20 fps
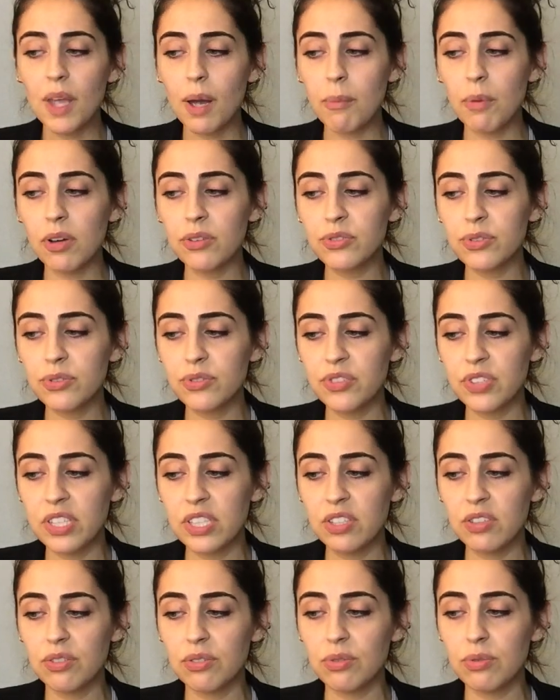I'm also
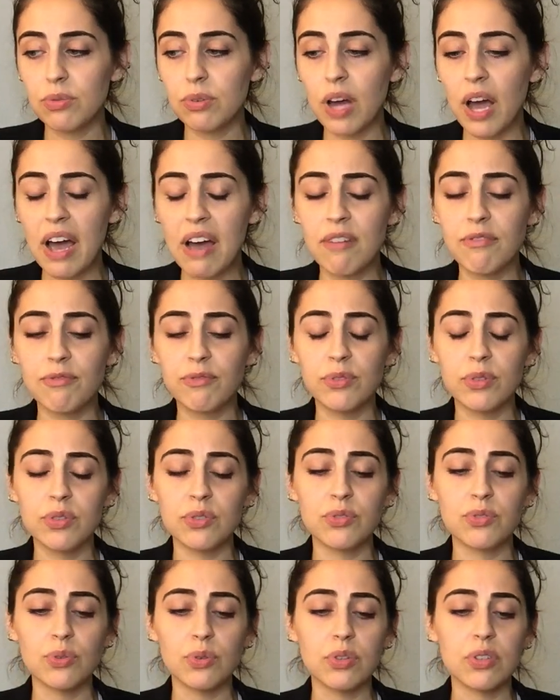seeing you have
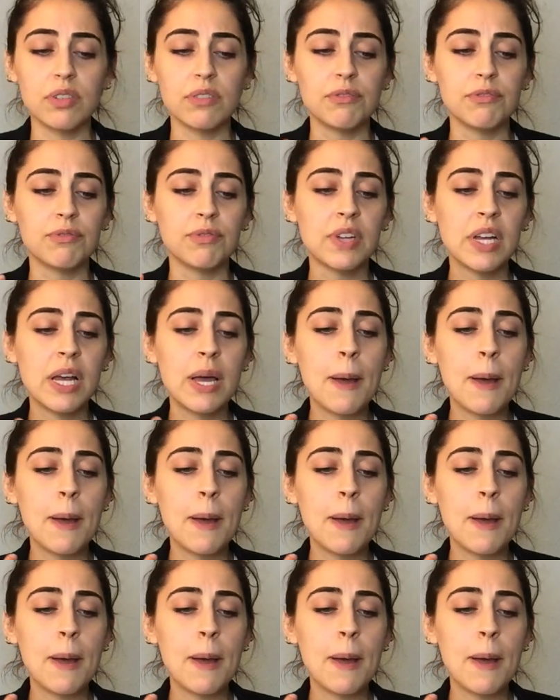sort of